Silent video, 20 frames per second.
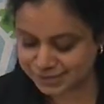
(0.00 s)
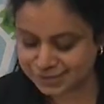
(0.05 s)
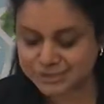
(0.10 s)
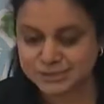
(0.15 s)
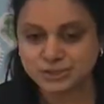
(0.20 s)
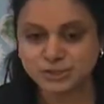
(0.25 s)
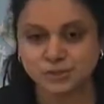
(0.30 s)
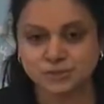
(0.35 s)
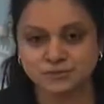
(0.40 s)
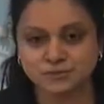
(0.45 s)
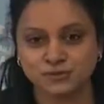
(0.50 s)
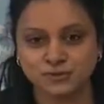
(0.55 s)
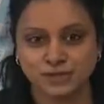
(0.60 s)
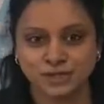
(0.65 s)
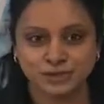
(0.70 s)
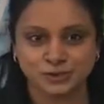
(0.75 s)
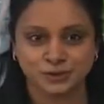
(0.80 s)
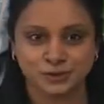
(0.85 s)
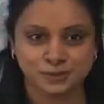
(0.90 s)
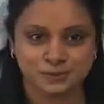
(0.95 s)
So before I
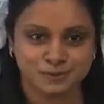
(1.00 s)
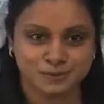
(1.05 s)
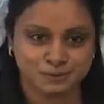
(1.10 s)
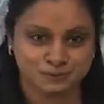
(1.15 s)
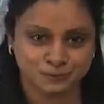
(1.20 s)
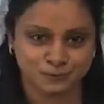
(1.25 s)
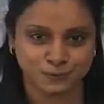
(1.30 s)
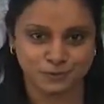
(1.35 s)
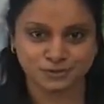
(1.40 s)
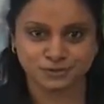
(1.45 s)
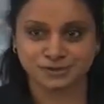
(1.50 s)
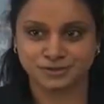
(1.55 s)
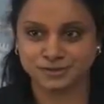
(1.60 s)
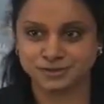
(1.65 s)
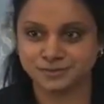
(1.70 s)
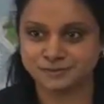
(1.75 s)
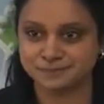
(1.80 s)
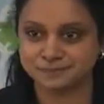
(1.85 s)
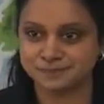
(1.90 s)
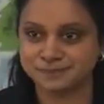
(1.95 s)
talk about what
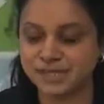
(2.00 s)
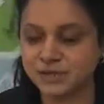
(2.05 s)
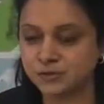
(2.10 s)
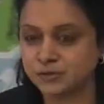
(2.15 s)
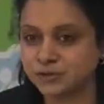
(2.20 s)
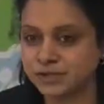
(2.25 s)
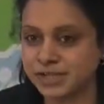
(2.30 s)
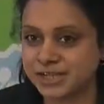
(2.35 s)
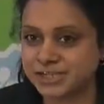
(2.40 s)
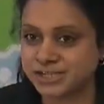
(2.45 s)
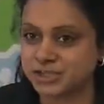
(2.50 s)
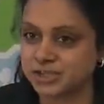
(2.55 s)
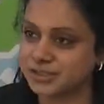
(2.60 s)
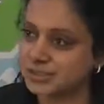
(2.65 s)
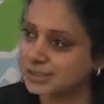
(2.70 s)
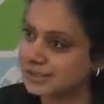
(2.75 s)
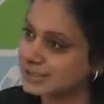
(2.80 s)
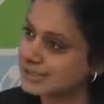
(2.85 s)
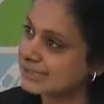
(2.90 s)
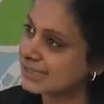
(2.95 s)
the network actually
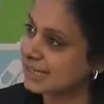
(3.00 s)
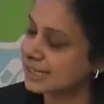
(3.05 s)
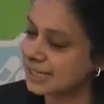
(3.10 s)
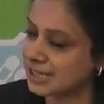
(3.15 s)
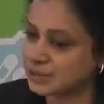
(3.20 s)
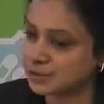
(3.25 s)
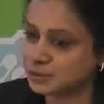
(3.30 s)
does, I'd like